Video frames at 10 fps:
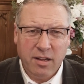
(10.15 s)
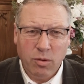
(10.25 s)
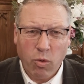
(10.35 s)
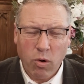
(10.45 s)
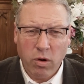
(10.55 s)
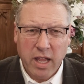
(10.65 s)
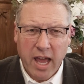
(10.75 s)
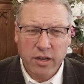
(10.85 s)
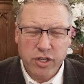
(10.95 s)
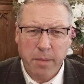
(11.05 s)
we're going to
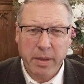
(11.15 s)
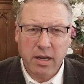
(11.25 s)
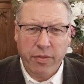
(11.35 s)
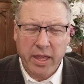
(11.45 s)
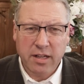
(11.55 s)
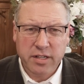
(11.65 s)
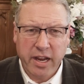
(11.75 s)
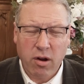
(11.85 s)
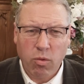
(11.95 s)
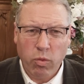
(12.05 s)
kind of jump into things here.